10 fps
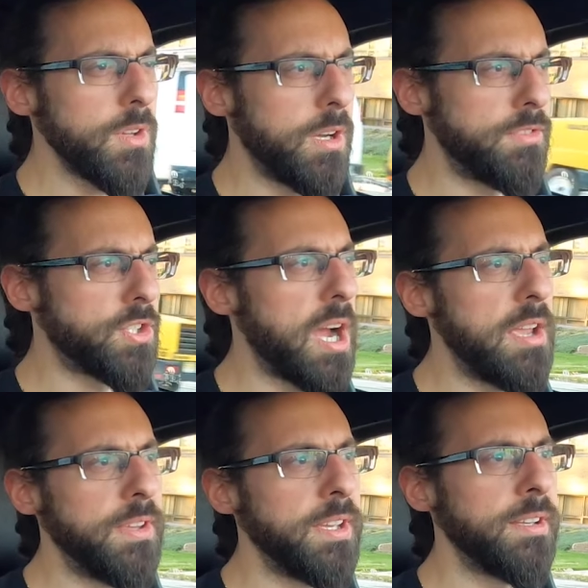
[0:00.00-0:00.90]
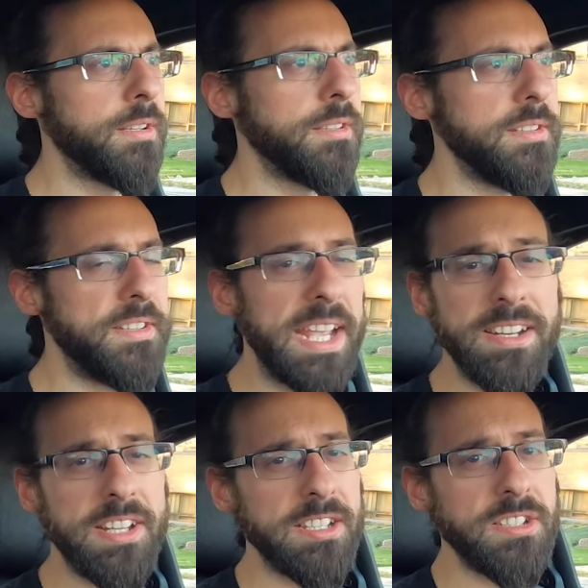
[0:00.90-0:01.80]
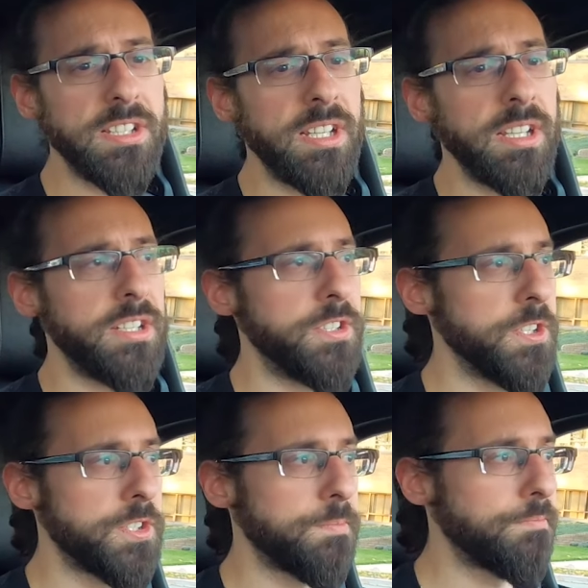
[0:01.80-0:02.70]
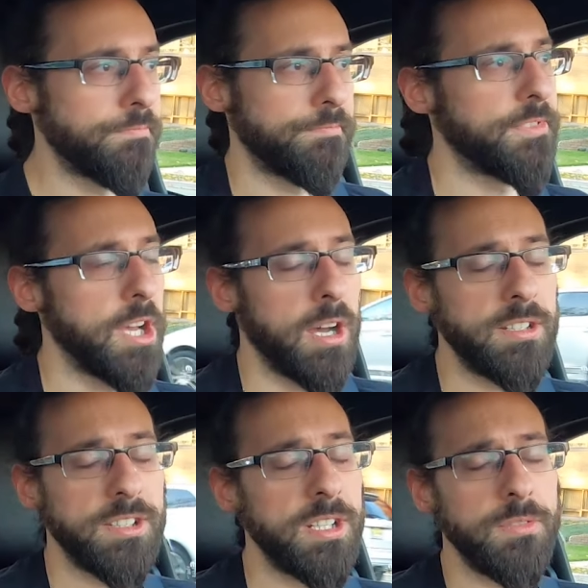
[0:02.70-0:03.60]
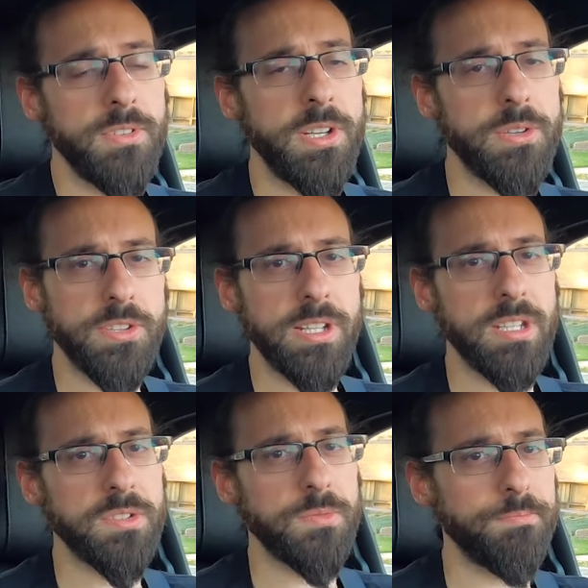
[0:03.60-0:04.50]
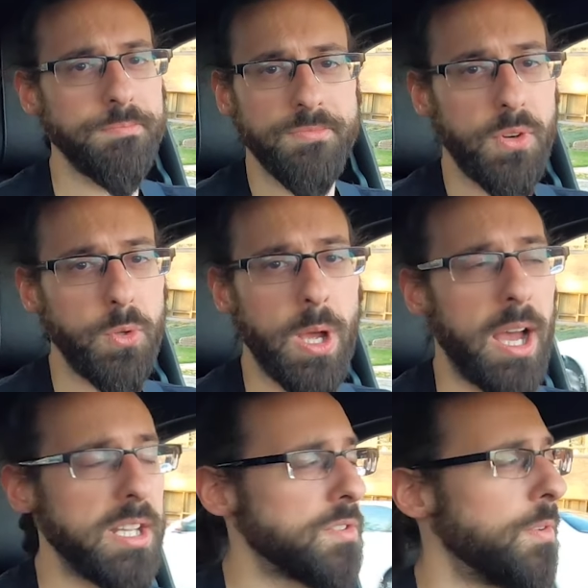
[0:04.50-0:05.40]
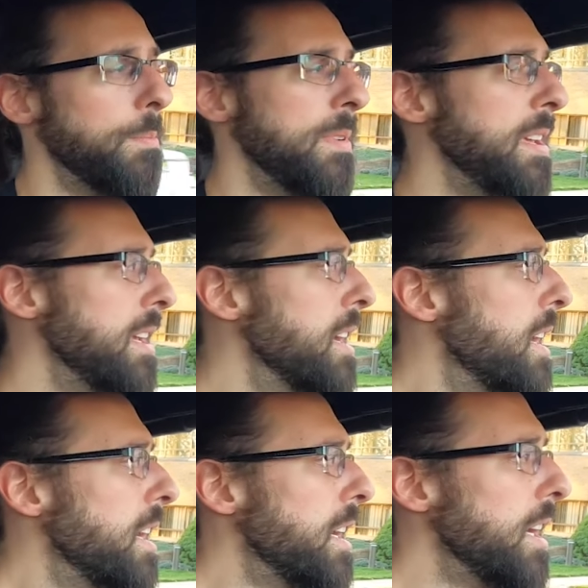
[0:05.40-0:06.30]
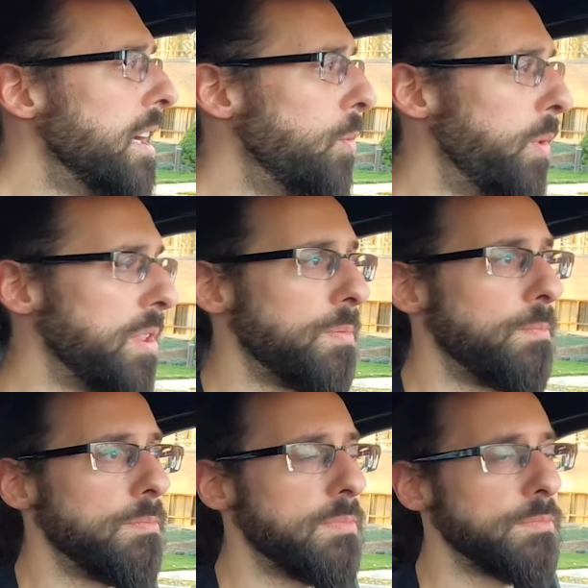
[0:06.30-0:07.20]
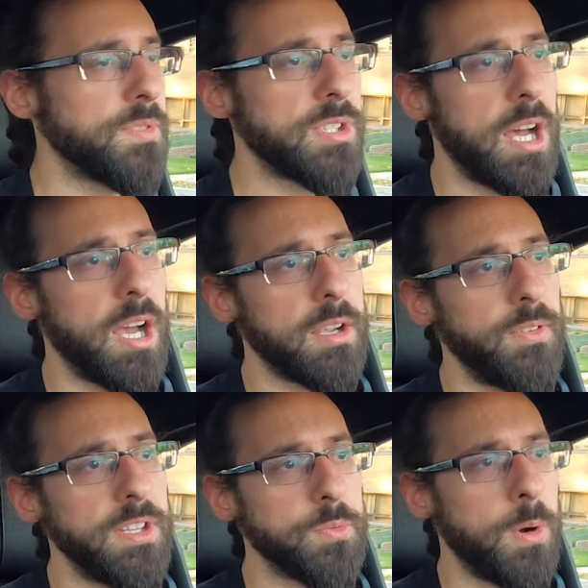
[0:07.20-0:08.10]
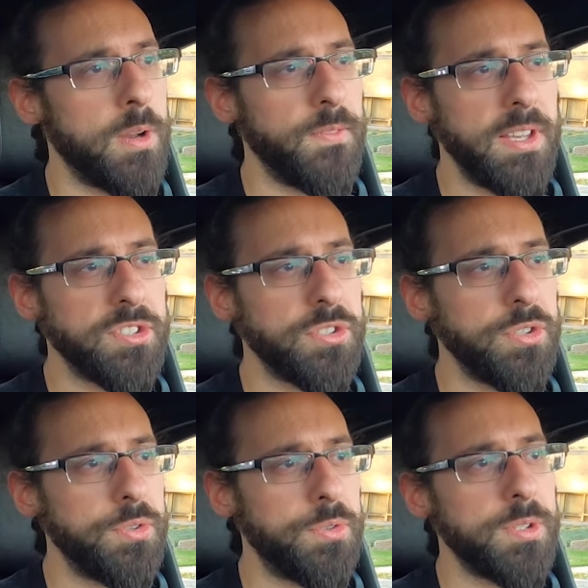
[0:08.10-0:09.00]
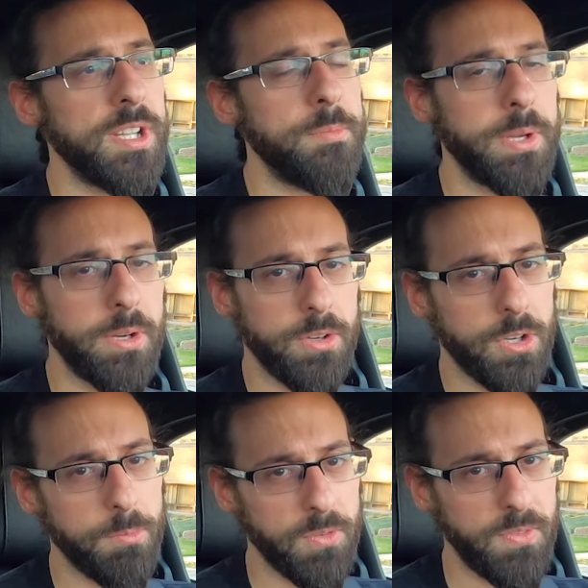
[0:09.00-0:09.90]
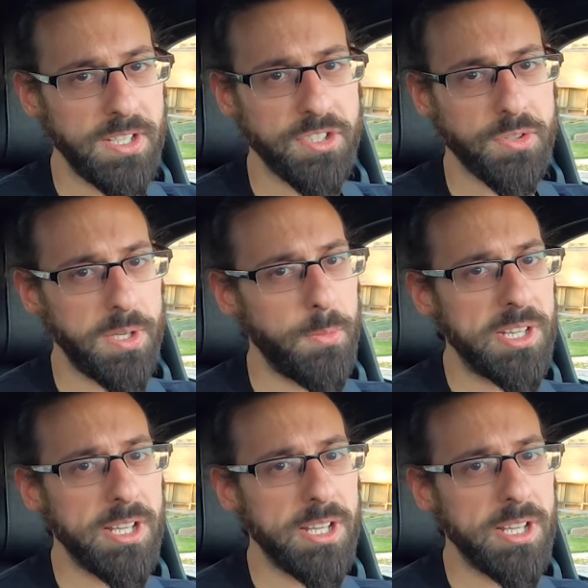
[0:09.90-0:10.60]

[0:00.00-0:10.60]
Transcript: of driving, data testing, and just content and videos like this for you guys, for me, with stock phase 1, phase 2, then bigger turbo phase 3. We